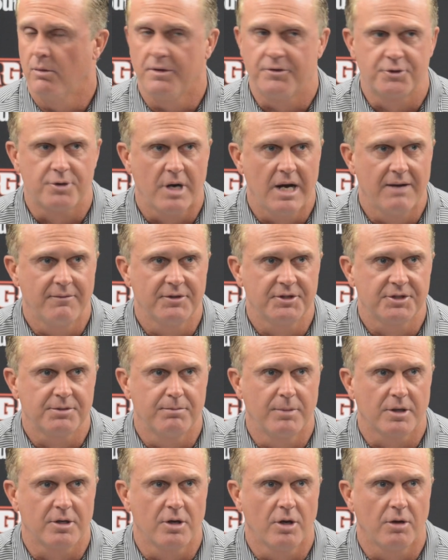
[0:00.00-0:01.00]
with
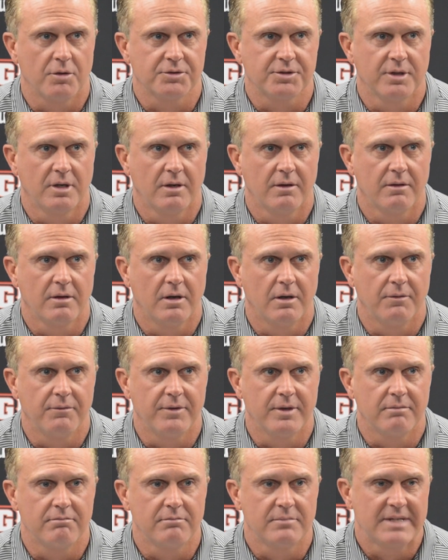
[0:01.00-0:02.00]
Travis because
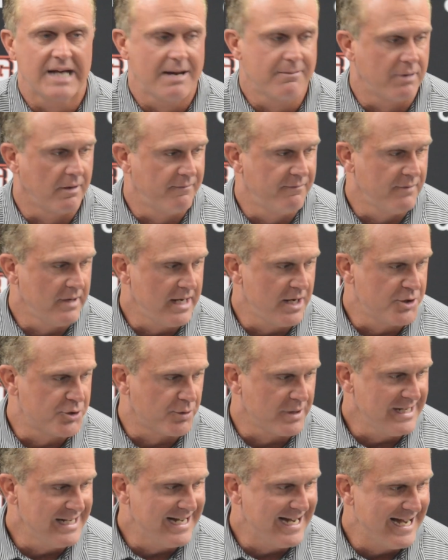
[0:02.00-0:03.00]
of the type of
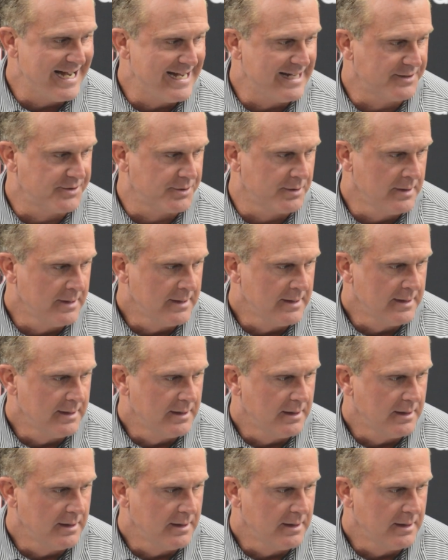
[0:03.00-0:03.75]
injury he has.